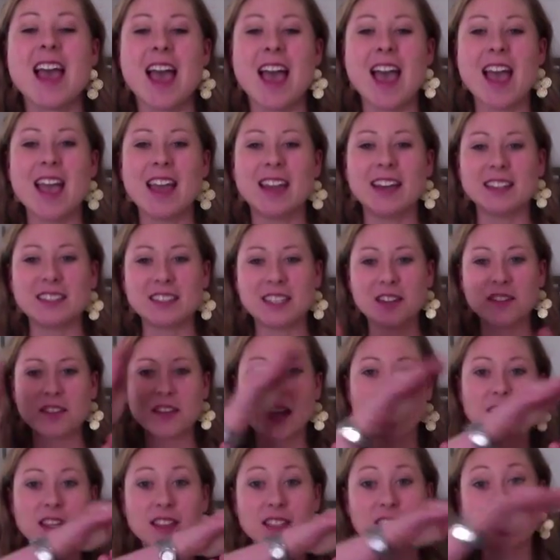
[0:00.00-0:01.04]
And instead of
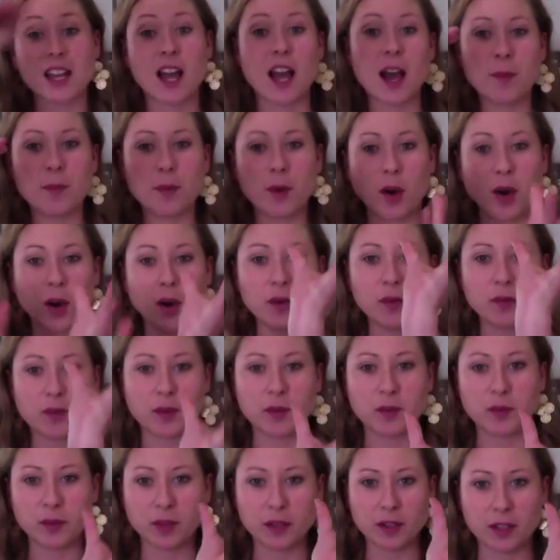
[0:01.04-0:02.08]
cutting the top off
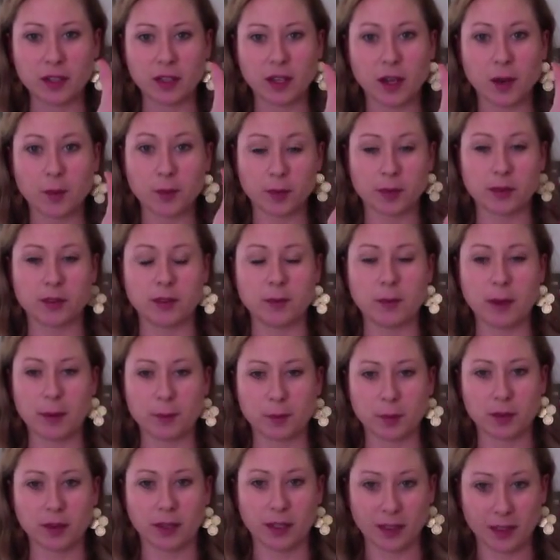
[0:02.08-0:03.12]
and filling up the
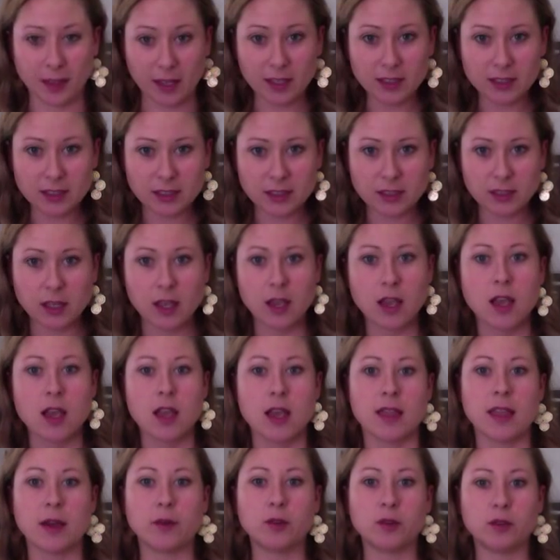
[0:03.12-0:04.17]
pepper like this,
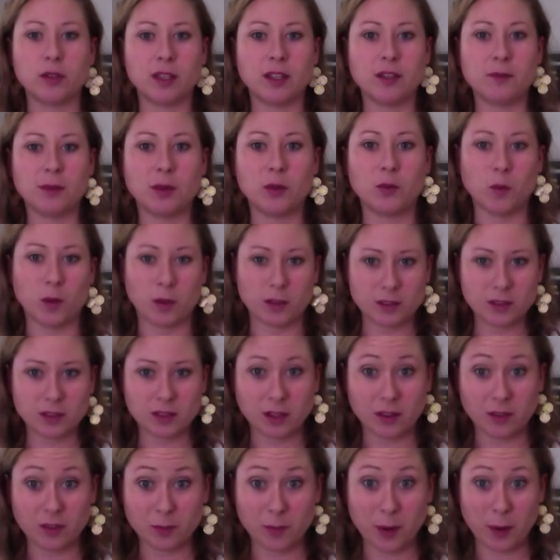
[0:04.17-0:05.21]
that would only give me one
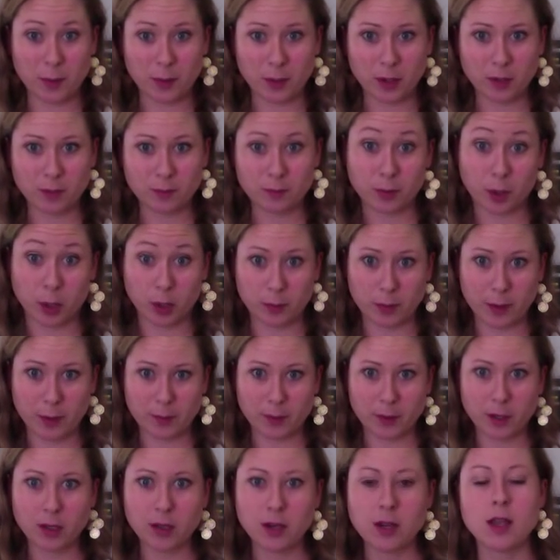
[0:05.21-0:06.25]
stuffed pepper per
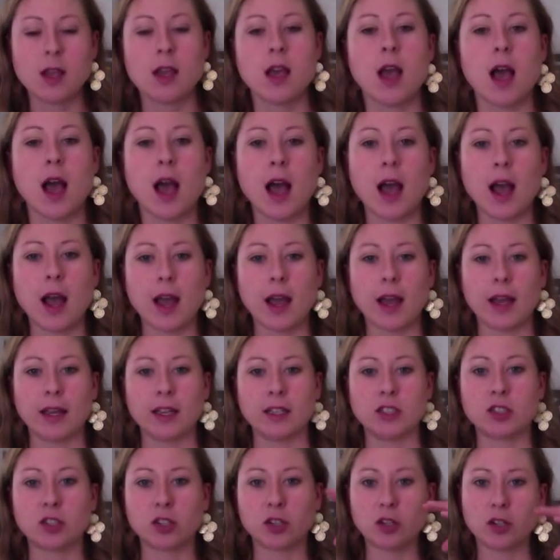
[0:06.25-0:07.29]
pepper,
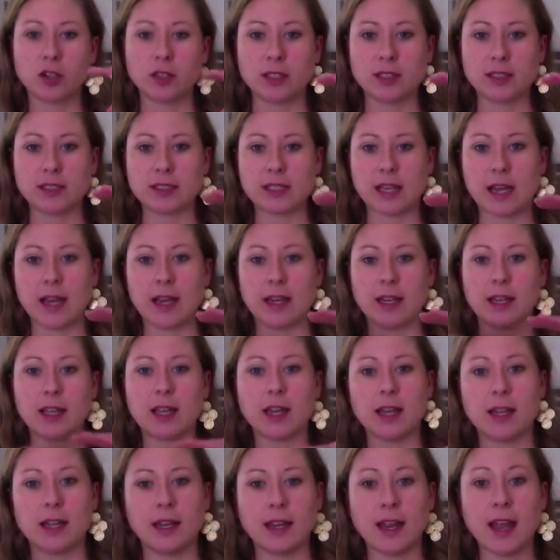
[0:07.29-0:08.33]
I turn it on its side,
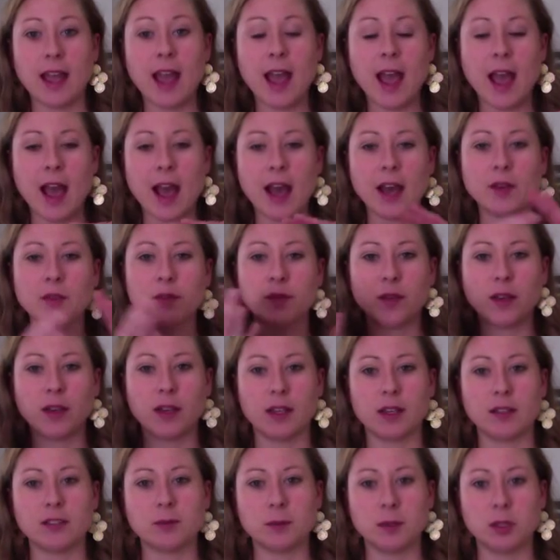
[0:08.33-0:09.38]
cut it in half, and it
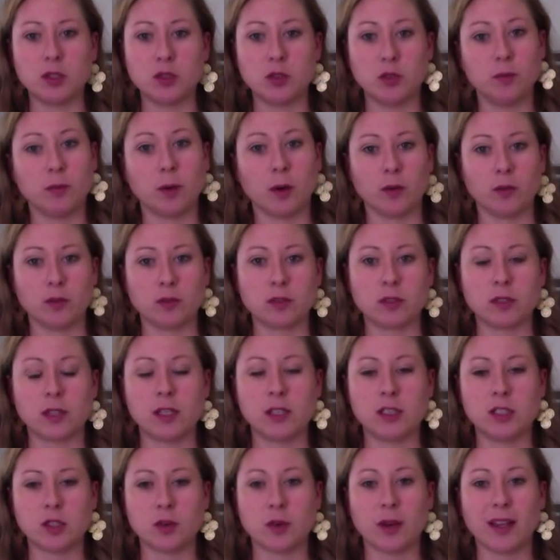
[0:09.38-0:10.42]
gives me 2 bowls.
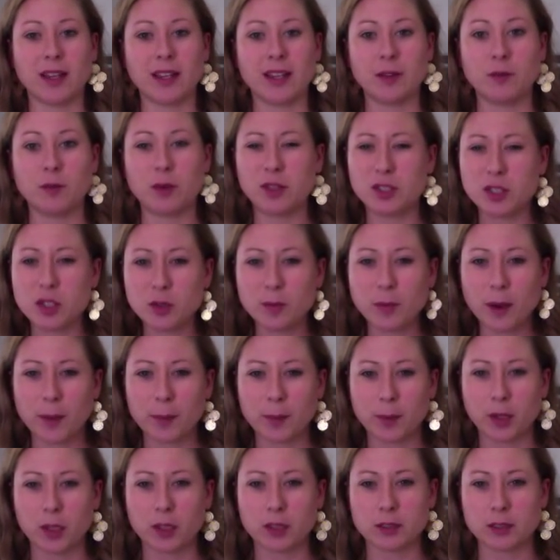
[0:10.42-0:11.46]
And so with 2
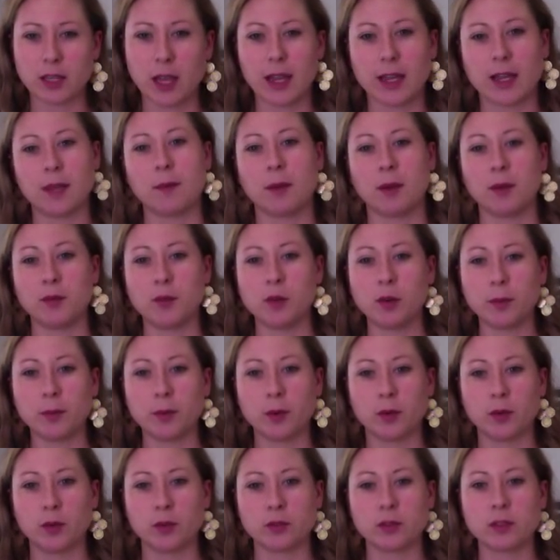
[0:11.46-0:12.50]
peppers, I can make 4
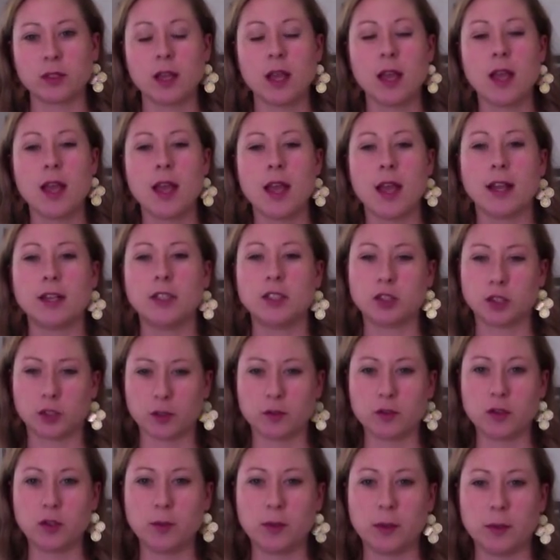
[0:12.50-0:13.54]
bowls and
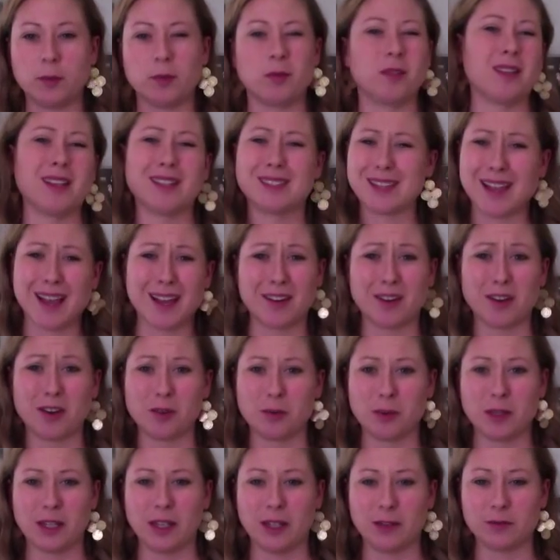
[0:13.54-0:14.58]
serve 2 people, and that's kind of all
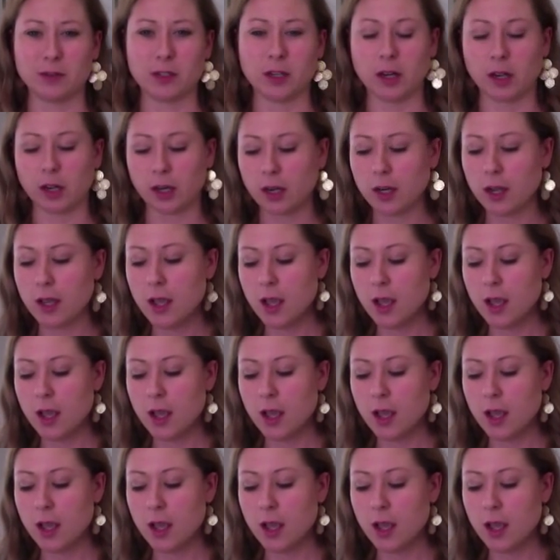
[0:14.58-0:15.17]
we eat for dinner.